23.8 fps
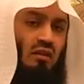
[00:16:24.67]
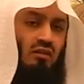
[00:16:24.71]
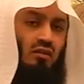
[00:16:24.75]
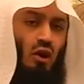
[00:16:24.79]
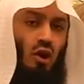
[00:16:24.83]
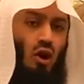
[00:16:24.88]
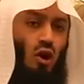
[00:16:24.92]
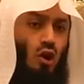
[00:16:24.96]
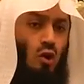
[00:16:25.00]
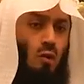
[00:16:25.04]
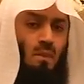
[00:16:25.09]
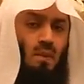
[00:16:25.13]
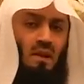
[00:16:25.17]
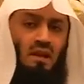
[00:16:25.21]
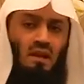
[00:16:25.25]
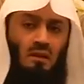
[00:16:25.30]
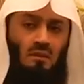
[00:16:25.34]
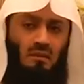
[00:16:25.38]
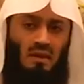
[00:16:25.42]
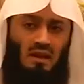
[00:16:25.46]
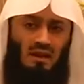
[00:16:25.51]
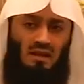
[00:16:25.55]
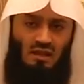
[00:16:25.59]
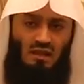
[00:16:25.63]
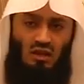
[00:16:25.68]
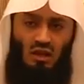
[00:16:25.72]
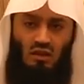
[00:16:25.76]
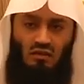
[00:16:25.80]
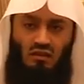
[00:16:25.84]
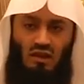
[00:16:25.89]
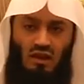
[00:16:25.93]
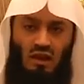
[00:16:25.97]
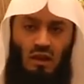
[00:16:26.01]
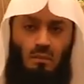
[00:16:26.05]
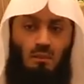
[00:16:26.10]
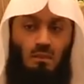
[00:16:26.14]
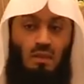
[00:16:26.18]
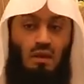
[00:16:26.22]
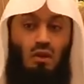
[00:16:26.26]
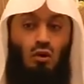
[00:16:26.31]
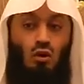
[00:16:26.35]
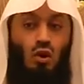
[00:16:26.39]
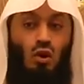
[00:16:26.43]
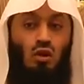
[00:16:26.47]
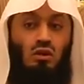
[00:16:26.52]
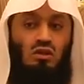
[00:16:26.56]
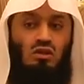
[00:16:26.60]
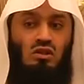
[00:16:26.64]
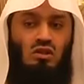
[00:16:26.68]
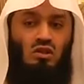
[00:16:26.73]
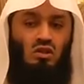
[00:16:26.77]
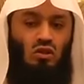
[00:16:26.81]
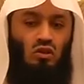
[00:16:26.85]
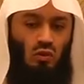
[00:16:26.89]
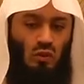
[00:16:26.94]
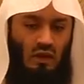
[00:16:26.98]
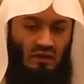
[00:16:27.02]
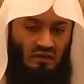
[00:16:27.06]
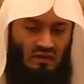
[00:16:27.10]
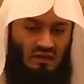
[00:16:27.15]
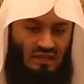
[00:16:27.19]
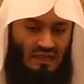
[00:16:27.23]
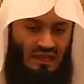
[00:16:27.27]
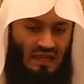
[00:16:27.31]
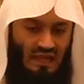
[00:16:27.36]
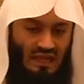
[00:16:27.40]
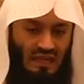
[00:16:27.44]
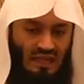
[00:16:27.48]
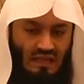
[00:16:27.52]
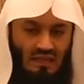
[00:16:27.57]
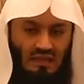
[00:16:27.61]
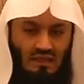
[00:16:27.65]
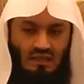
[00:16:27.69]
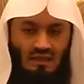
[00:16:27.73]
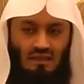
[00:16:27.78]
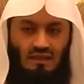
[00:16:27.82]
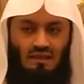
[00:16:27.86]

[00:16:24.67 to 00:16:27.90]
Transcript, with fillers: have hope in the mercy of Allah because you have tried.